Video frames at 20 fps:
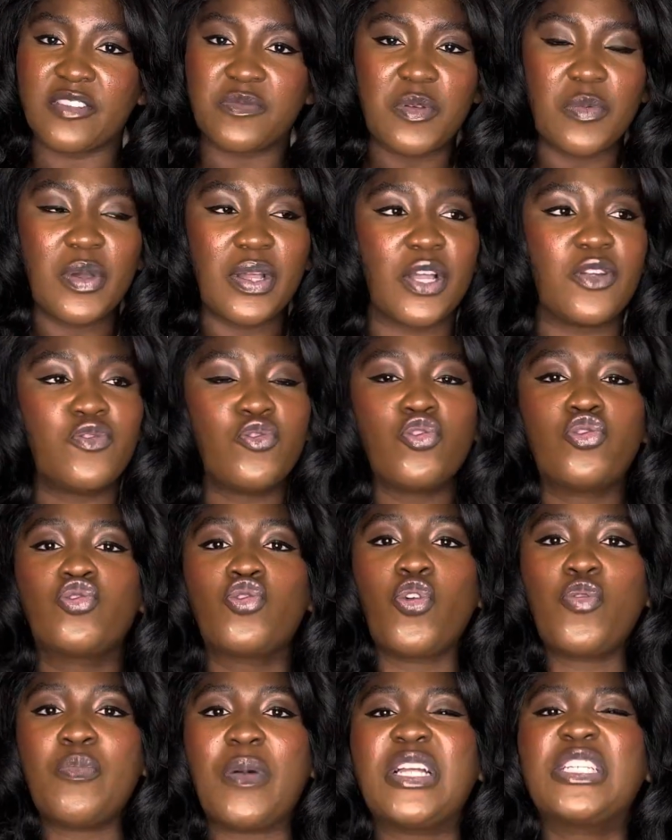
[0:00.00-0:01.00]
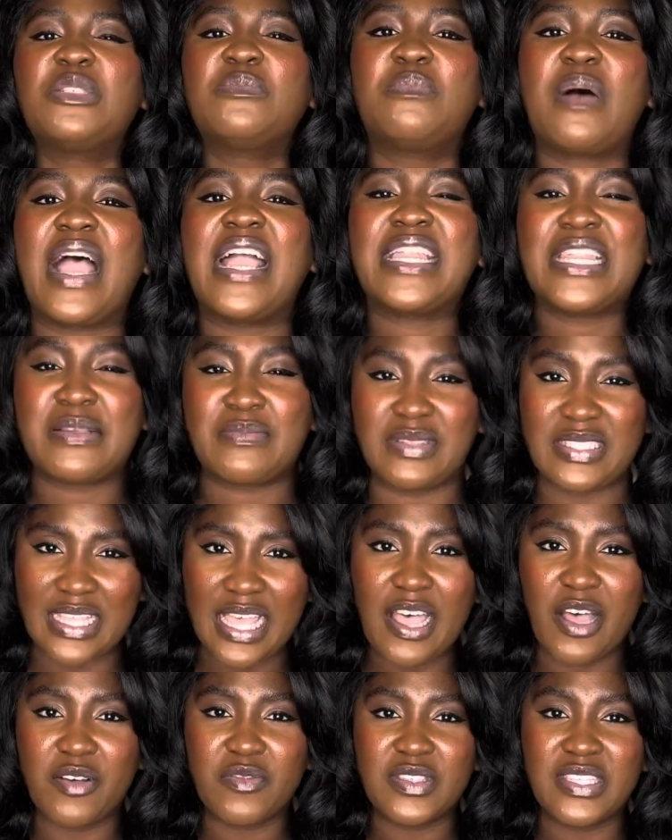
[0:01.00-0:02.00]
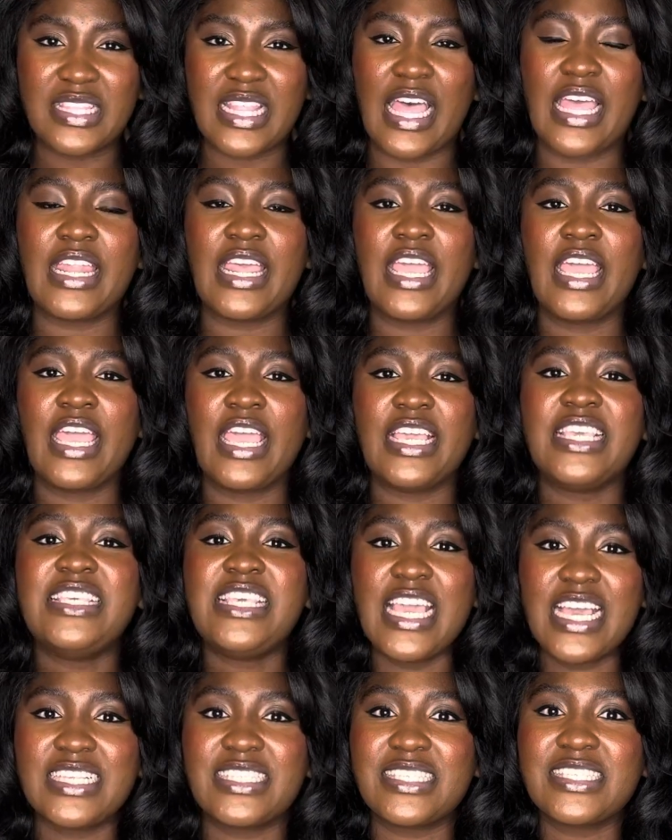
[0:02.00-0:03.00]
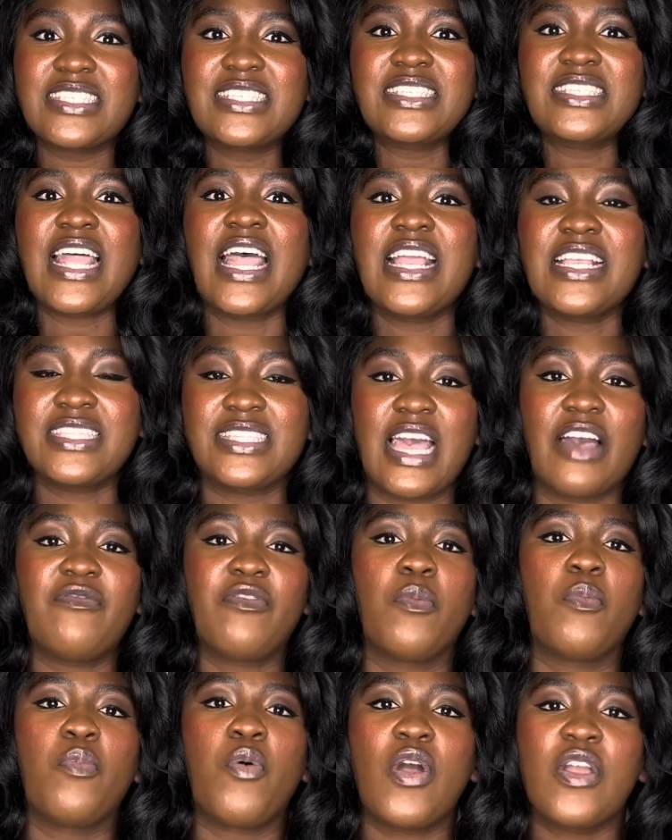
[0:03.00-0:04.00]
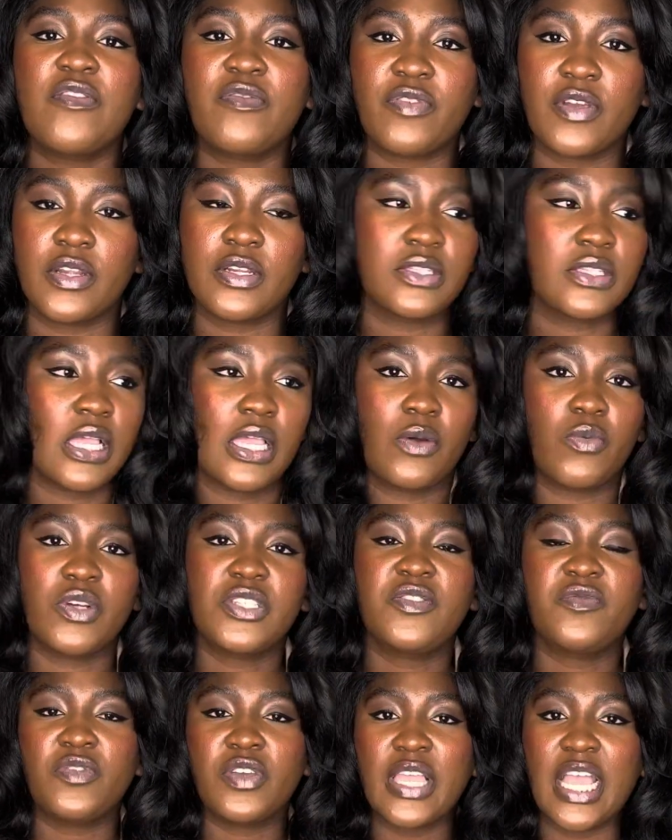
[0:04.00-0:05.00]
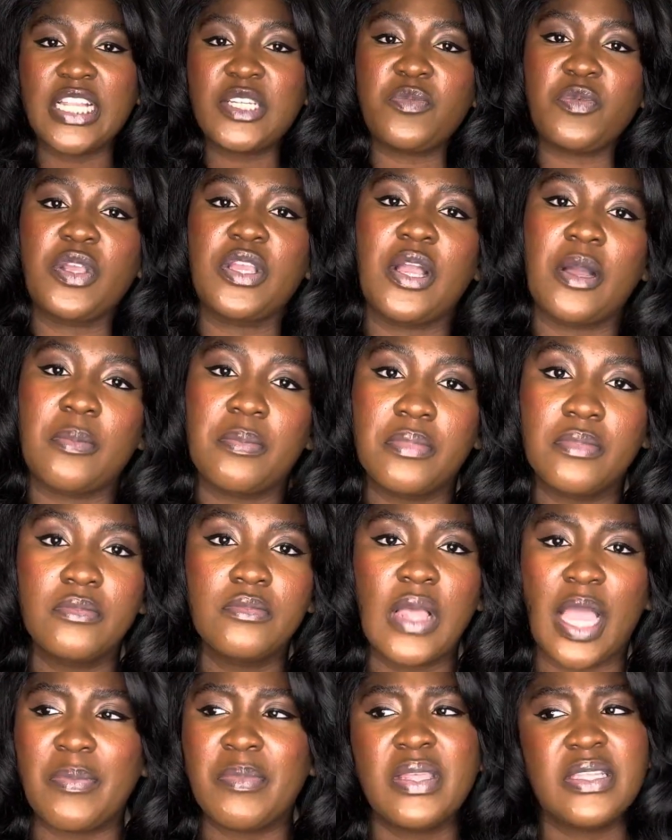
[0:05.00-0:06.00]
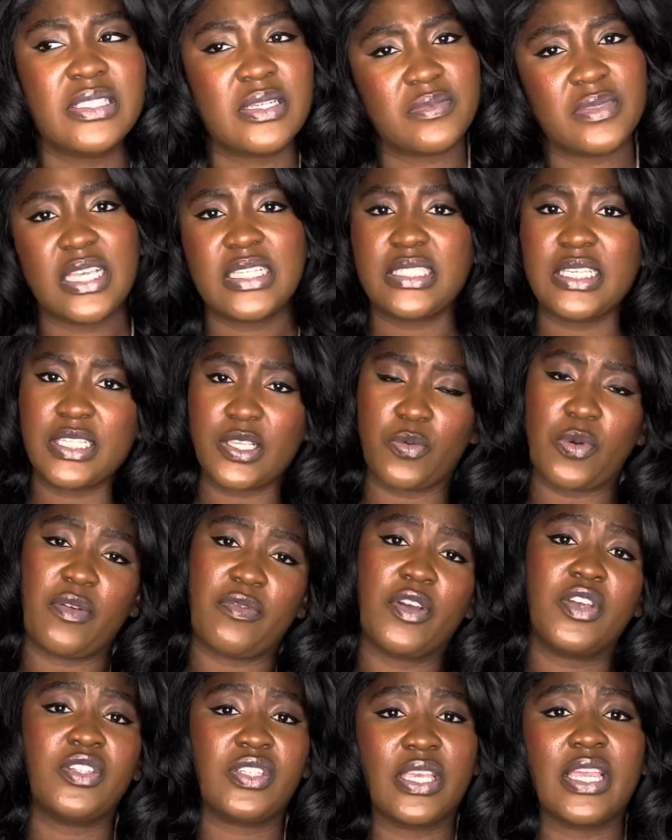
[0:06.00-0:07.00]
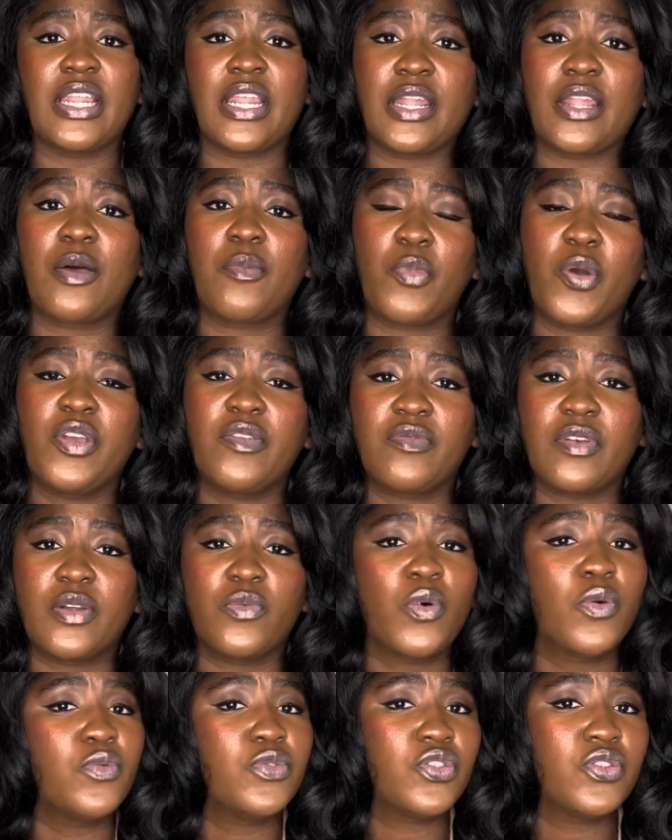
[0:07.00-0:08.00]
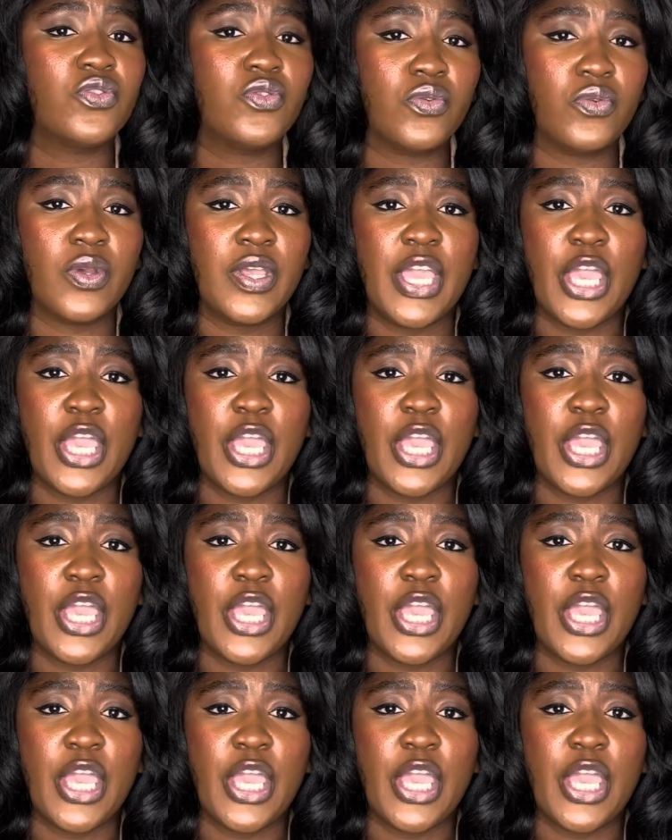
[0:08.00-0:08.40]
People can do so much by themselves that, yes, it's nice to have a boyfriend. And what if you guys break up? I mean, sometimes it takes a while for you to get another boyfriend. What would you do?